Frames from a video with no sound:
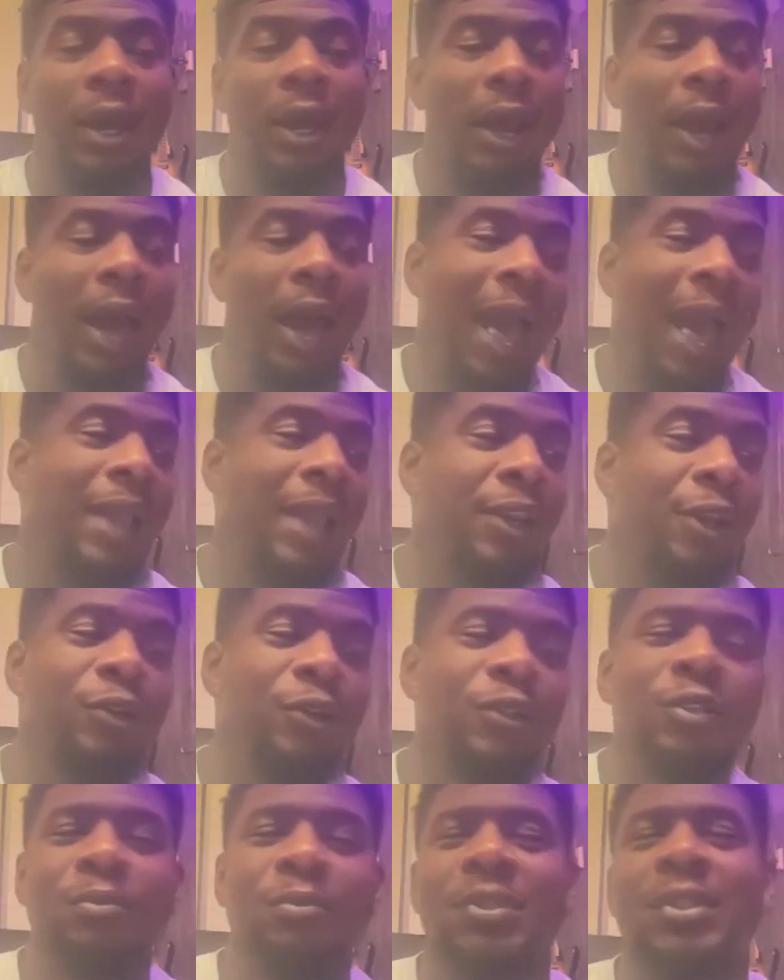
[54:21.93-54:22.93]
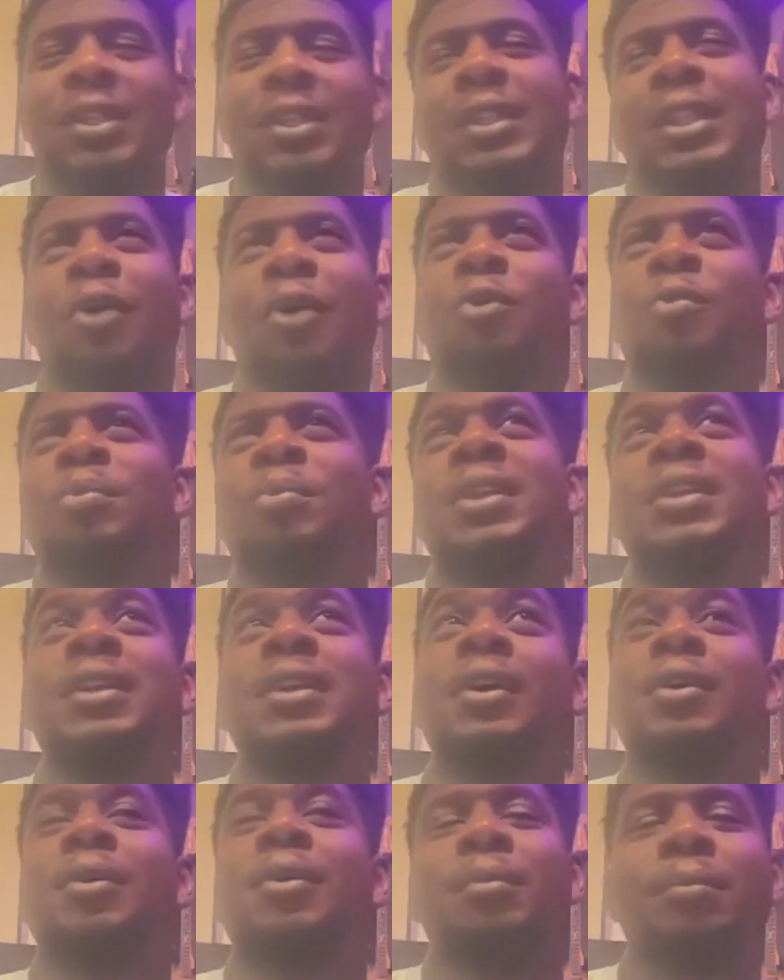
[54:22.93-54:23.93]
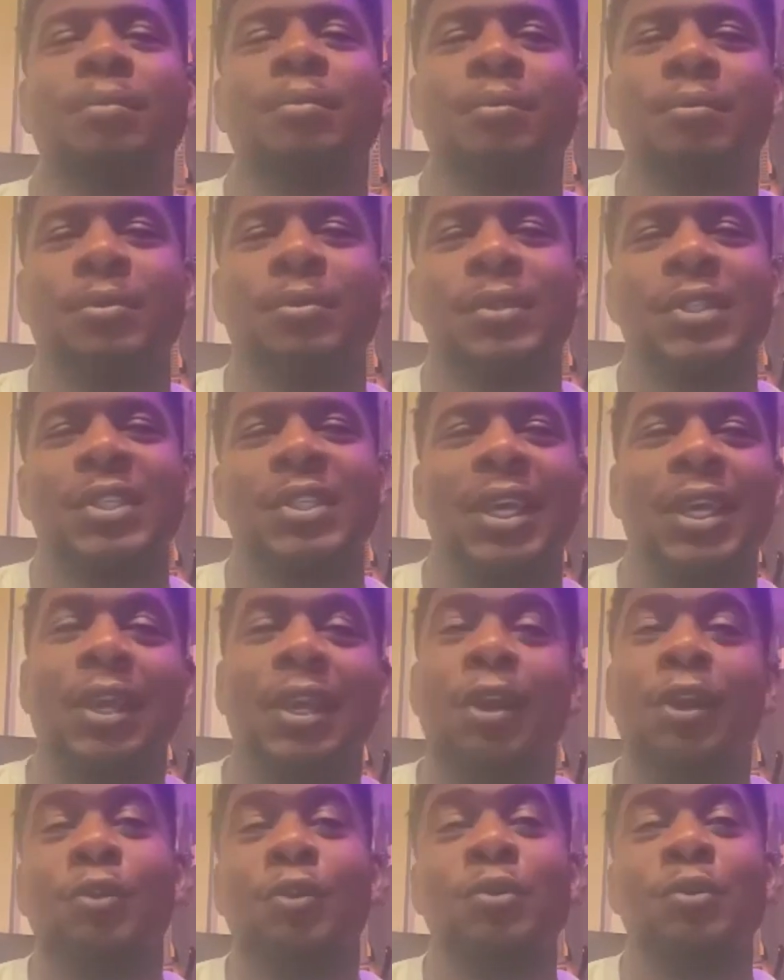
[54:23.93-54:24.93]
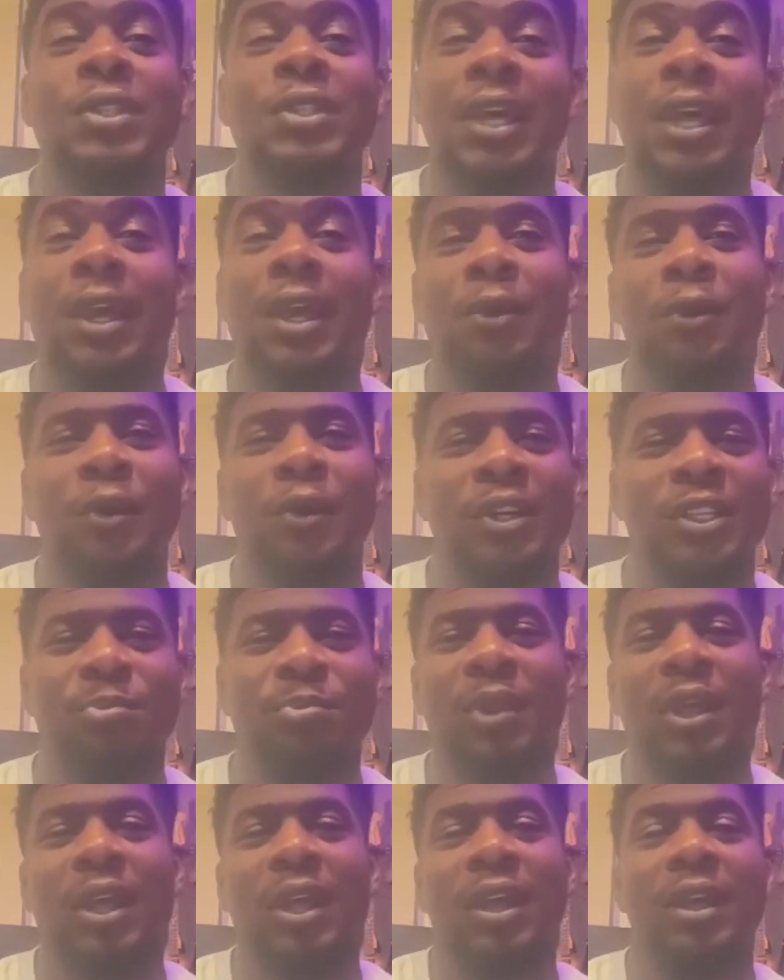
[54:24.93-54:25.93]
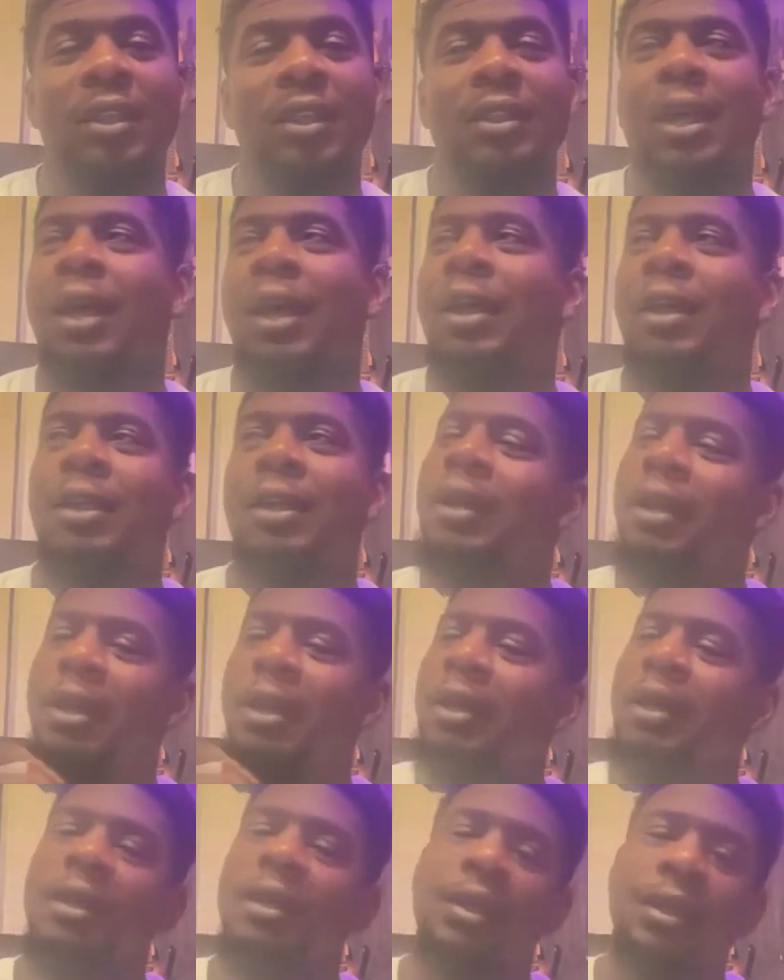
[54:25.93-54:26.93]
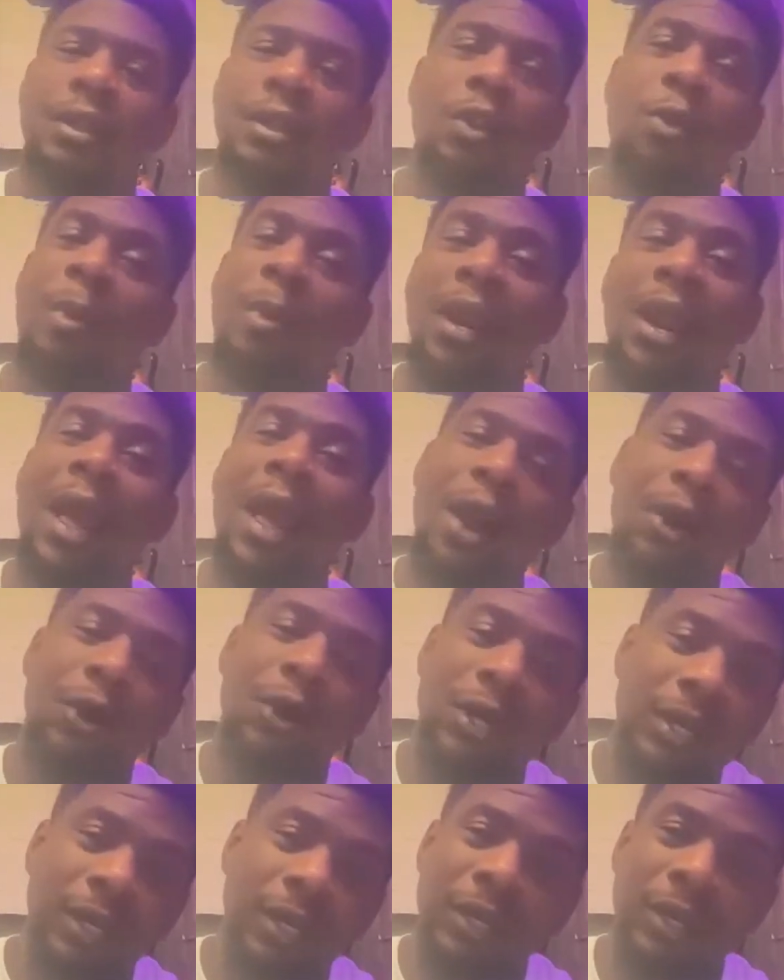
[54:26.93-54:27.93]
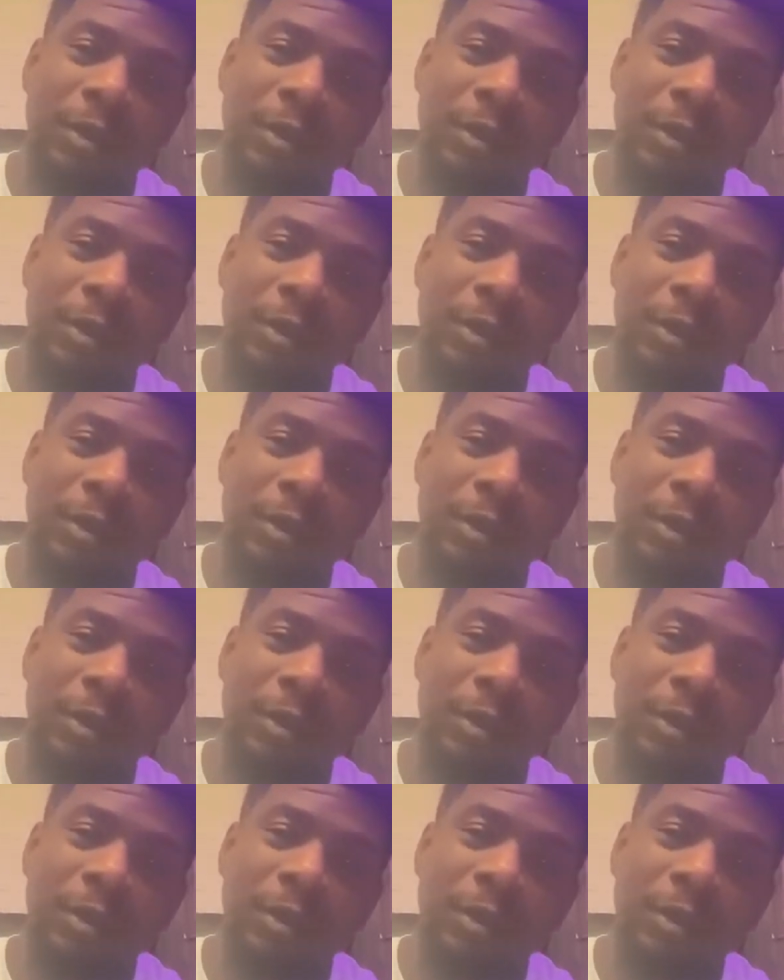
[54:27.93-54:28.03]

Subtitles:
I know some shit that would be dope to hear you say or explain that no matter how good